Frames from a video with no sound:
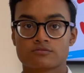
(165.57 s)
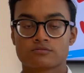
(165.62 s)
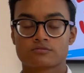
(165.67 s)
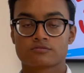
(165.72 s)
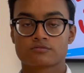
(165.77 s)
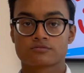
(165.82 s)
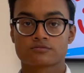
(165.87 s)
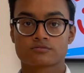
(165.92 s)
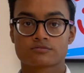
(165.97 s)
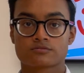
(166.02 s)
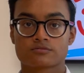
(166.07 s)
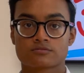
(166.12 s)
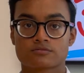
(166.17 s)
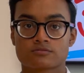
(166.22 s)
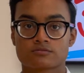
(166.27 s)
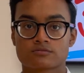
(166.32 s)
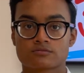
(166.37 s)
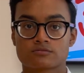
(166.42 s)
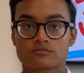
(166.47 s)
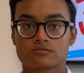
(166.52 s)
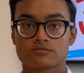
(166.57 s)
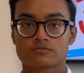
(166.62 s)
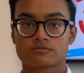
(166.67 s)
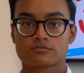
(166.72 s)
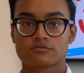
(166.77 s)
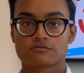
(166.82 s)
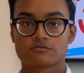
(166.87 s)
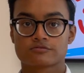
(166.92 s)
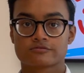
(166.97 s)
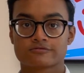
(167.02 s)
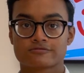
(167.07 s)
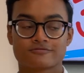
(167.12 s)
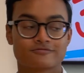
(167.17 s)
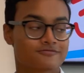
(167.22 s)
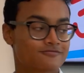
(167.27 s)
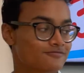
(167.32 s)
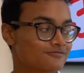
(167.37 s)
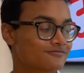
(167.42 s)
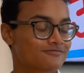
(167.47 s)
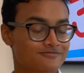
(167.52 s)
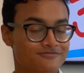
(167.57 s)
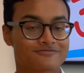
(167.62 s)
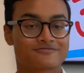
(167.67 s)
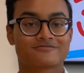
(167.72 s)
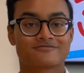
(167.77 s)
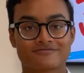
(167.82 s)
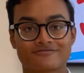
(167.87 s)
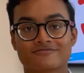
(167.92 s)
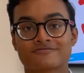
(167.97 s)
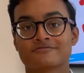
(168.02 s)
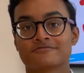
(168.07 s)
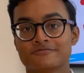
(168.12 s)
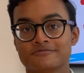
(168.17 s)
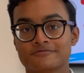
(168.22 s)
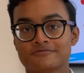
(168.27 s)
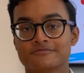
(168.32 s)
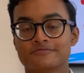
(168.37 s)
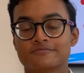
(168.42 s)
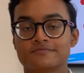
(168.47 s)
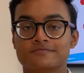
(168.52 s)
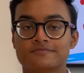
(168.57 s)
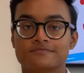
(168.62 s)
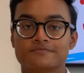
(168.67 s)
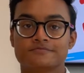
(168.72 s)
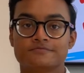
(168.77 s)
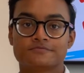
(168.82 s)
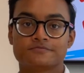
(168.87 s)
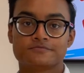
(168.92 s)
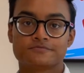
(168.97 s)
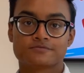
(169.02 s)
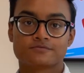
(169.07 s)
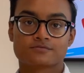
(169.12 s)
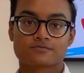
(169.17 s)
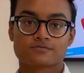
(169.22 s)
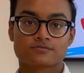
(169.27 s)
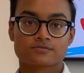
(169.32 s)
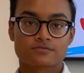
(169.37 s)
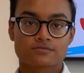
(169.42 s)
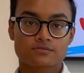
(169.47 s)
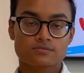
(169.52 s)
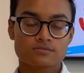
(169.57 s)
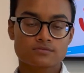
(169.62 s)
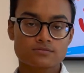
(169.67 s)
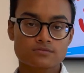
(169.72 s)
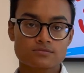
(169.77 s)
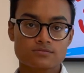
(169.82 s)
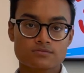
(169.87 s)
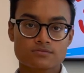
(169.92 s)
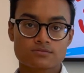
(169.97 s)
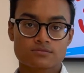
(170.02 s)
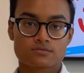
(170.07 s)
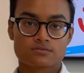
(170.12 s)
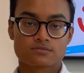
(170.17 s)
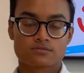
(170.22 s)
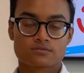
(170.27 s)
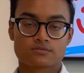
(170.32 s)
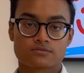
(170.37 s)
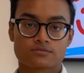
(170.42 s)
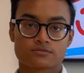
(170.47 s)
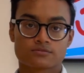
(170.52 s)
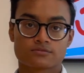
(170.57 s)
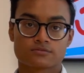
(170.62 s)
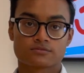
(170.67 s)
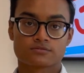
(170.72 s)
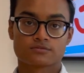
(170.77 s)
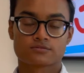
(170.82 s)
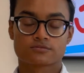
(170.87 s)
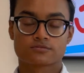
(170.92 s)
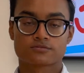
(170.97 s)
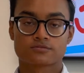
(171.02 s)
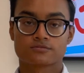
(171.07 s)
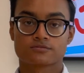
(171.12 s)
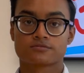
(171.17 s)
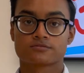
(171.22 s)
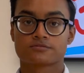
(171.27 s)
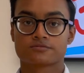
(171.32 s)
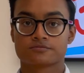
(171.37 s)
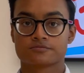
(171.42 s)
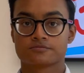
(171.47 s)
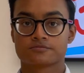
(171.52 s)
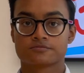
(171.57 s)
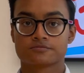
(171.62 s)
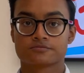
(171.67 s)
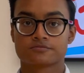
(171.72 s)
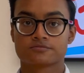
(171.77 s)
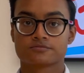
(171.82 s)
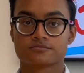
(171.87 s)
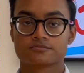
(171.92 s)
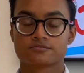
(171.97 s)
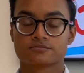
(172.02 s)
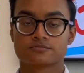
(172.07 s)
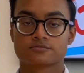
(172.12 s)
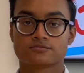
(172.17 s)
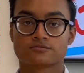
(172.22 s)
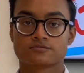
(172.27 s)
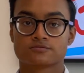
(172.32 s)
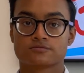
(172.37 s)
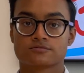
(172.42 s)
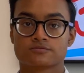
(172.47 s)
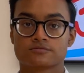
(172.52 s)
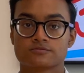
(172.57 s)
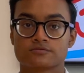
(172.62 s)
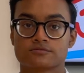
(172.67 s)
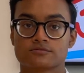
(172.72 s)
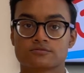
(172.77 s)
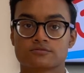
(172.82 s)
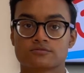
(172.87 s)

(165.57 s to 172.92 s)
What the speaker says: No words are spoken by the person on screen.